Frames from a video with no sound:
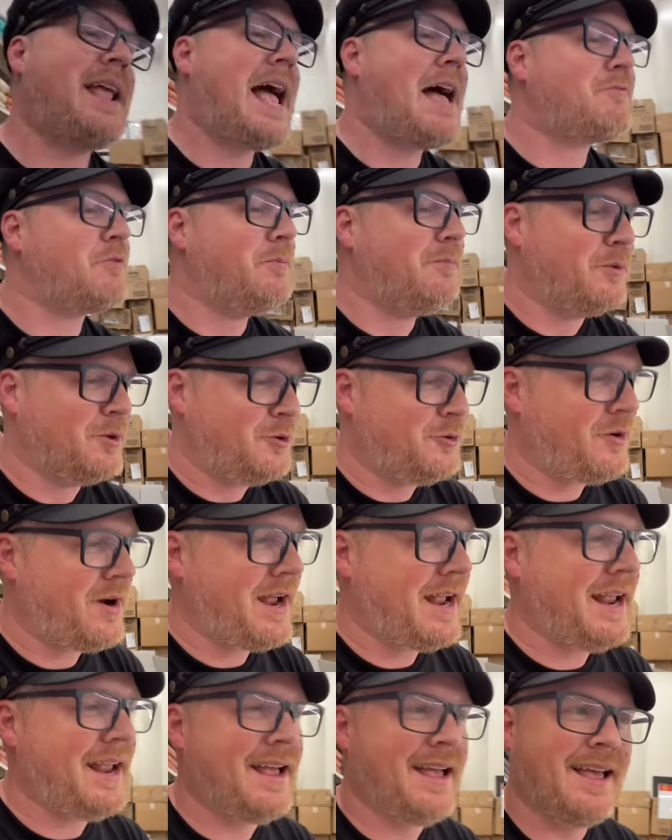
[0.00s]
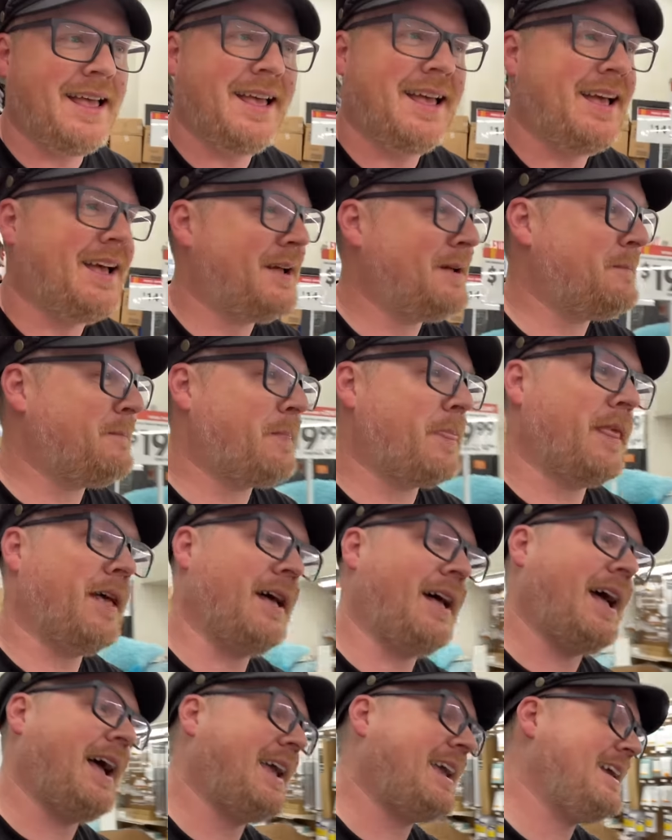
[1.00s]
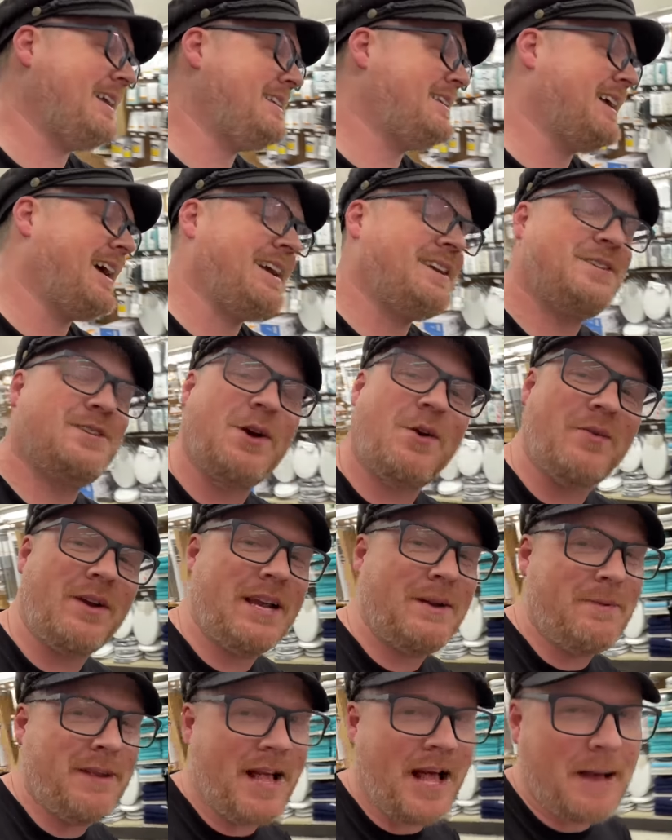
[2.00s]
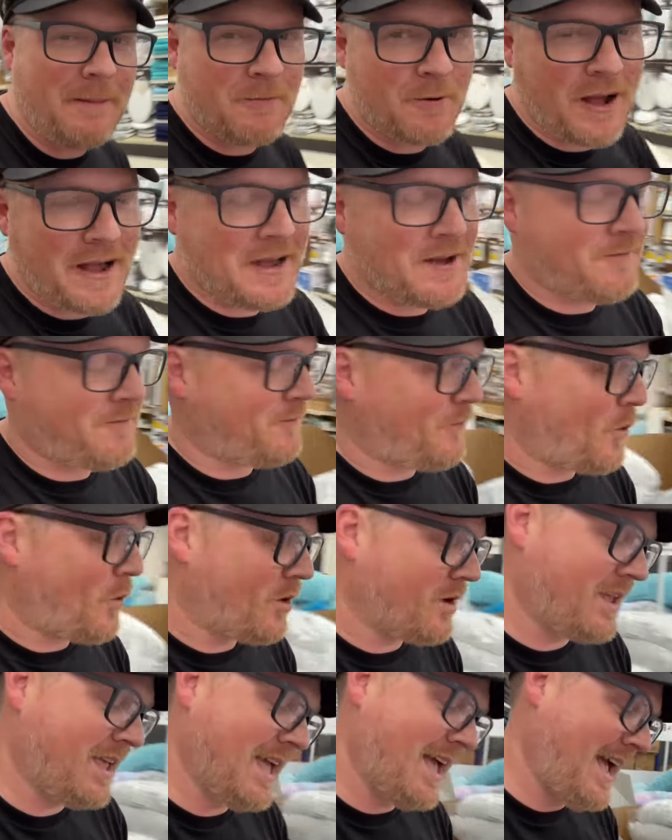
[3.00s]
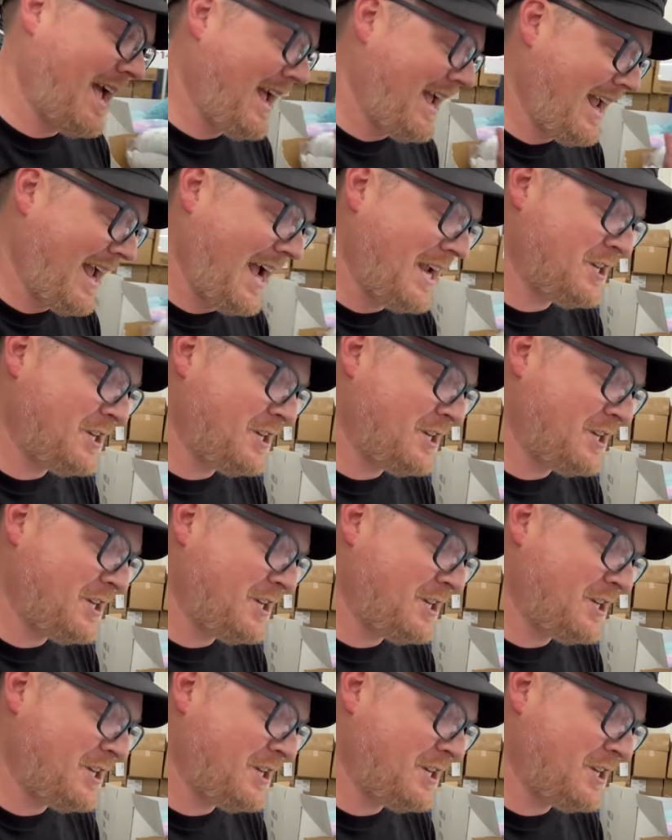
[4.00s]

have on Blu-ray. I, I don't need to be upgrading to 4K.